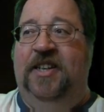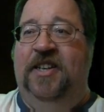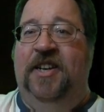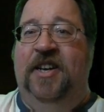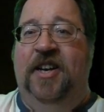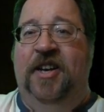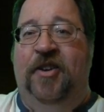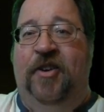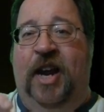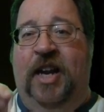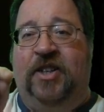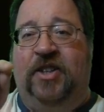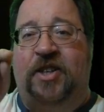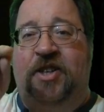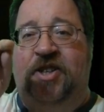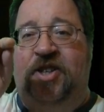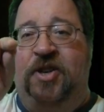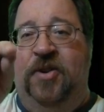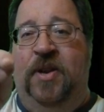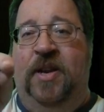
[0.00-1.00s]
You're actually
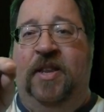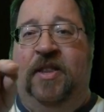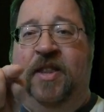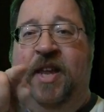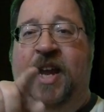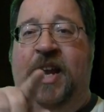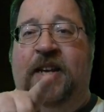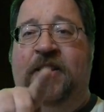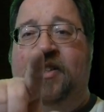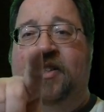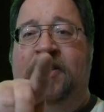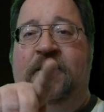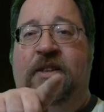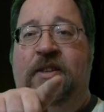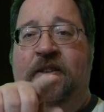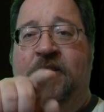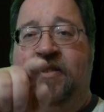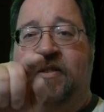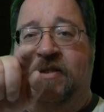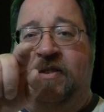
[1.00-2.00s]
shooting things
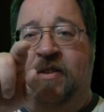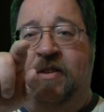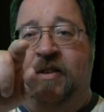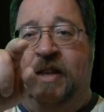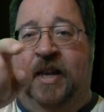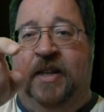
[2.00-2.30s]
that's